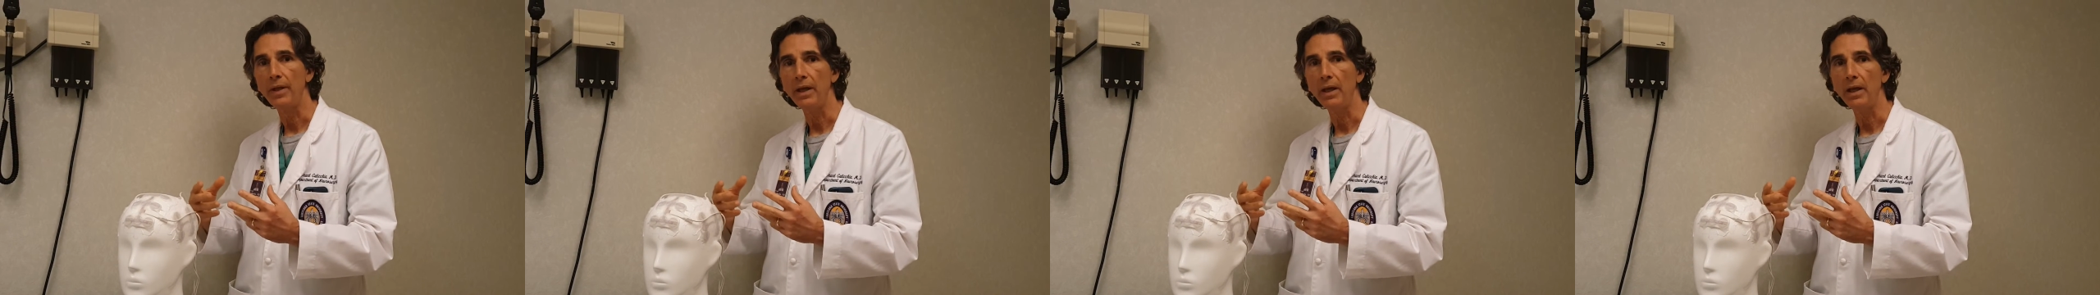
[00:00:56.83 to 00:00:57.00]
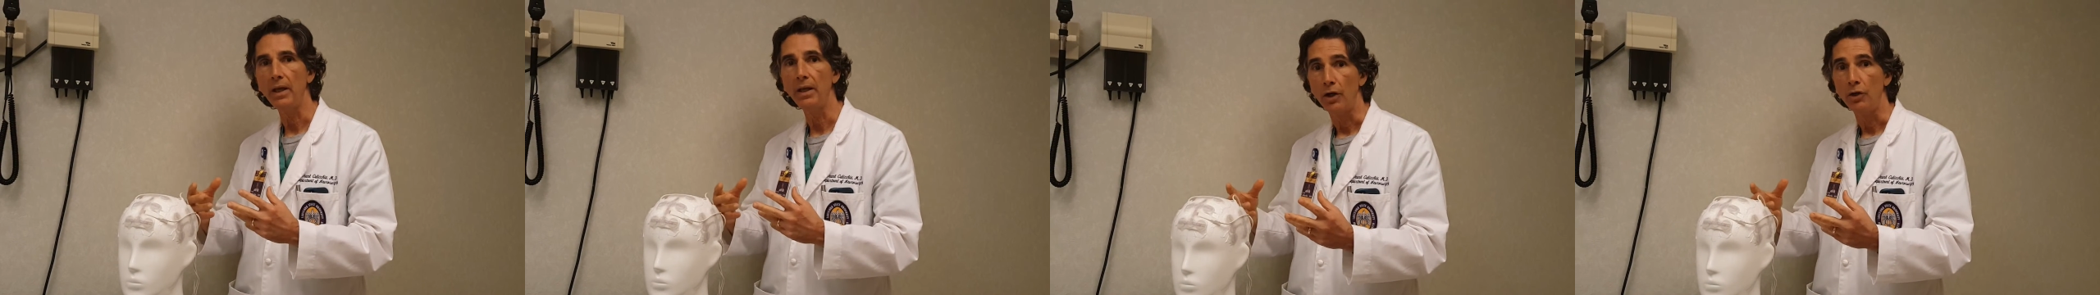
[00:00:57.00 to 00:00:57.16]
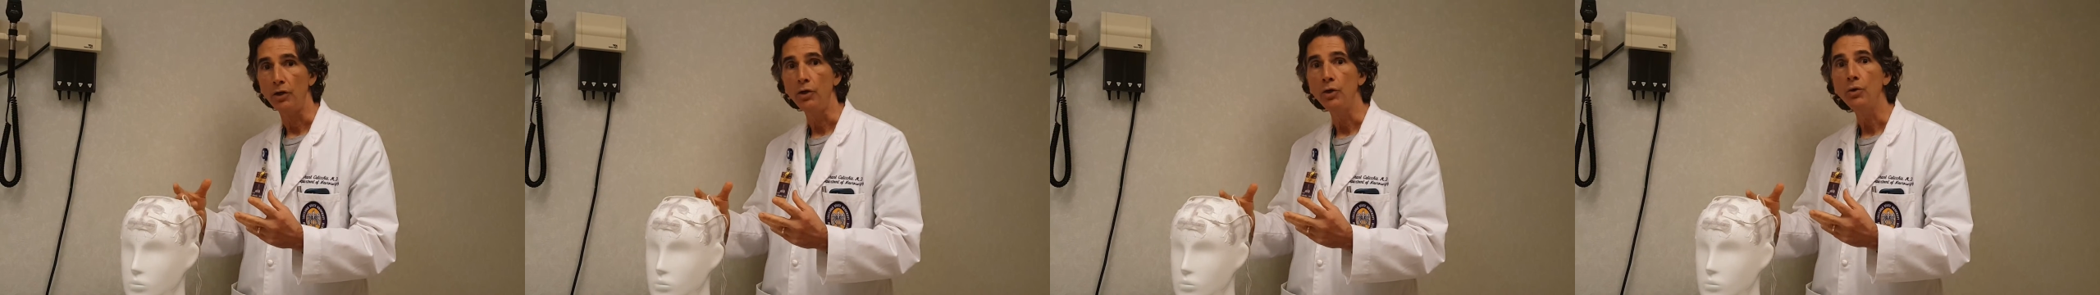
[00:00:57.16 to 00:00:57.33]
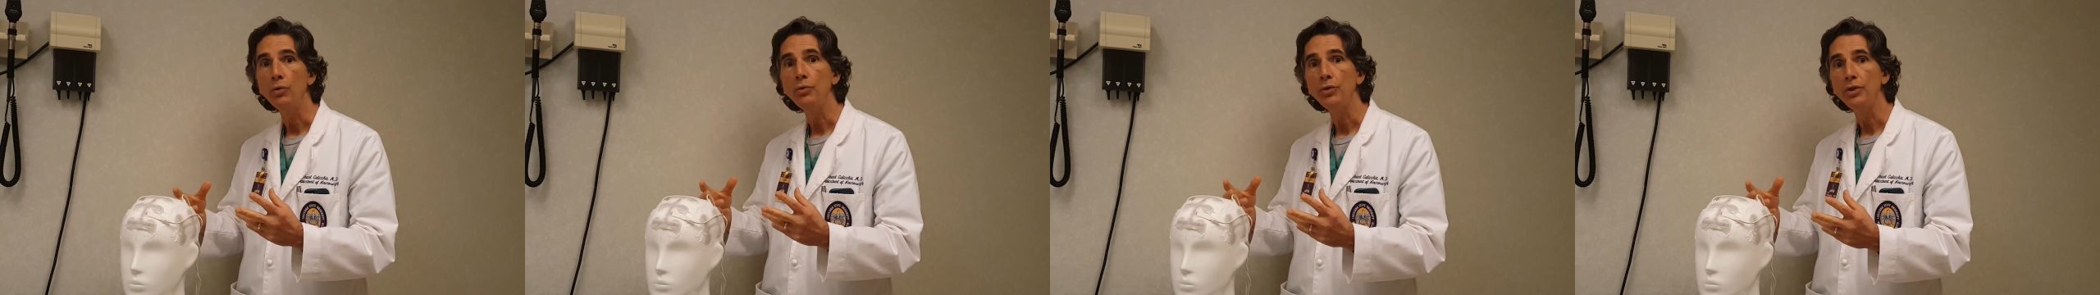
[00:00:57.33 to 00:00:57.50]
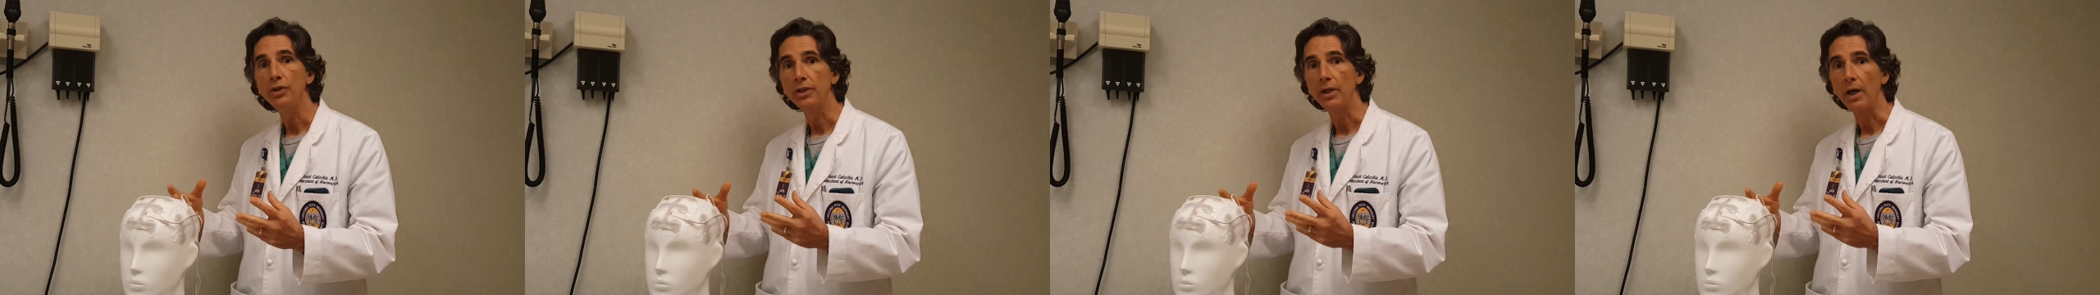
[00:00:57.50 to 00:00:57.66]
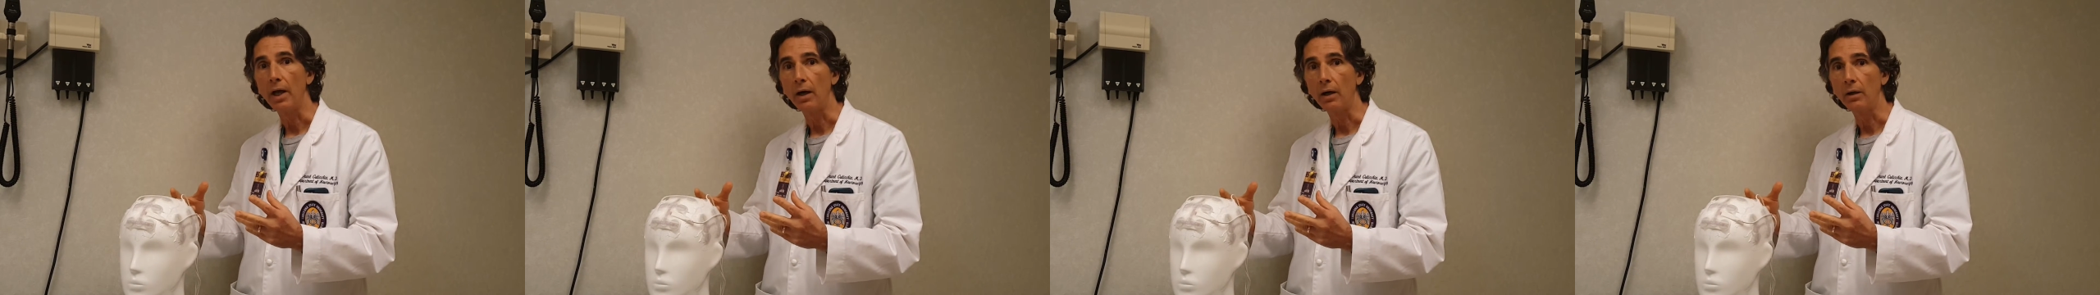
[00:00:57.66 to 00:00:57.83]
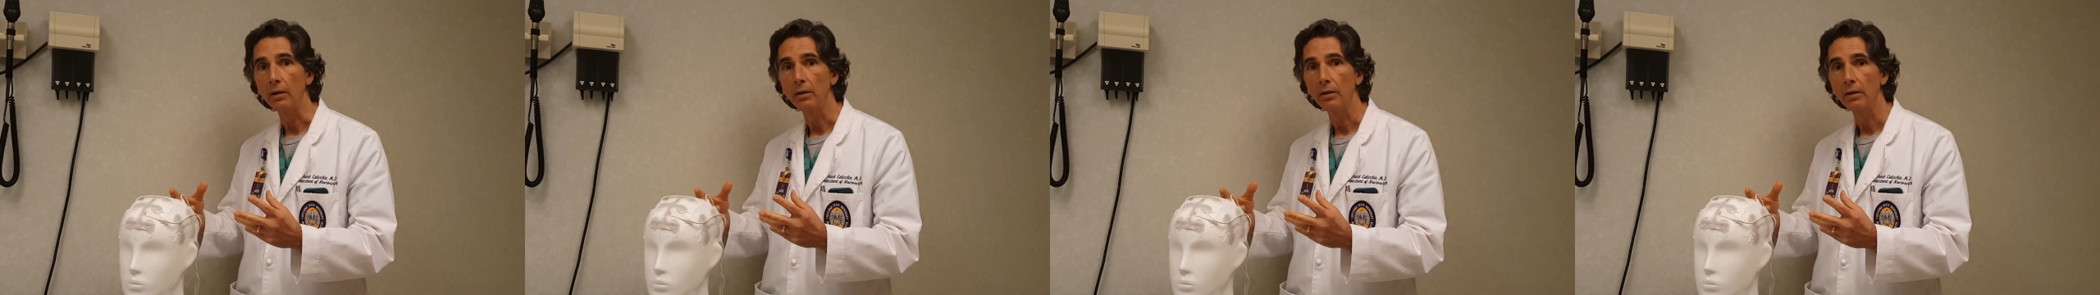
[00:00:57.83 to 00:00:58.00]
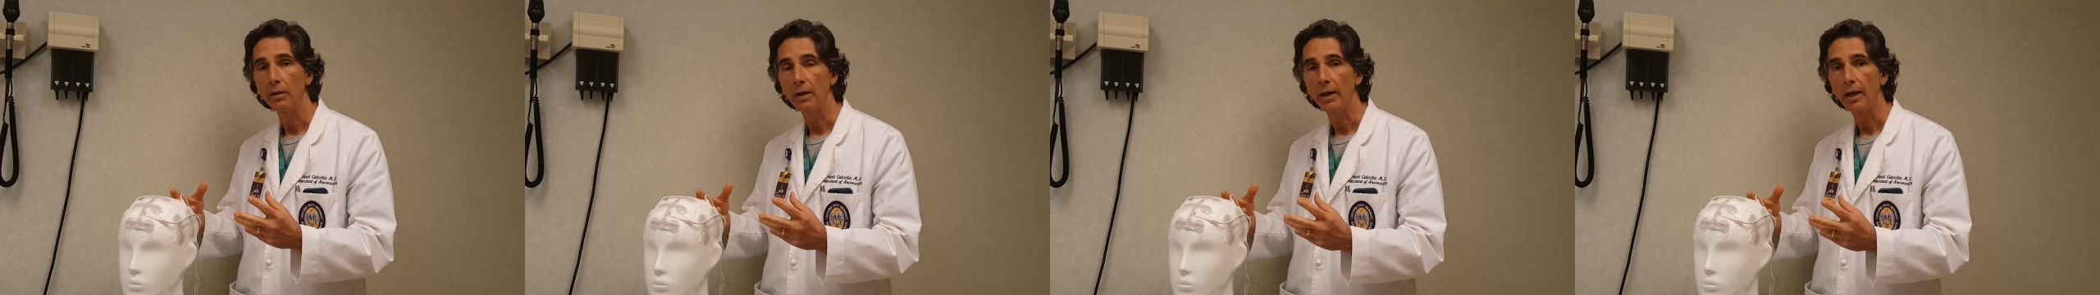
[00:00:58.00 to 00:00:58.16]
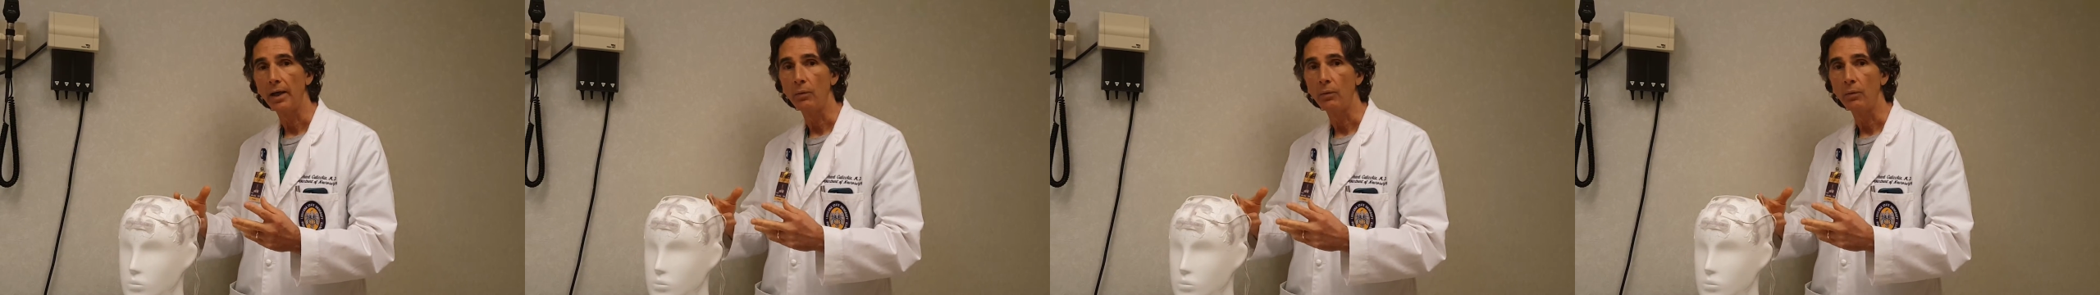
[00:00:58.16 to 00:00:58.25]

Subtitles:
the new cell,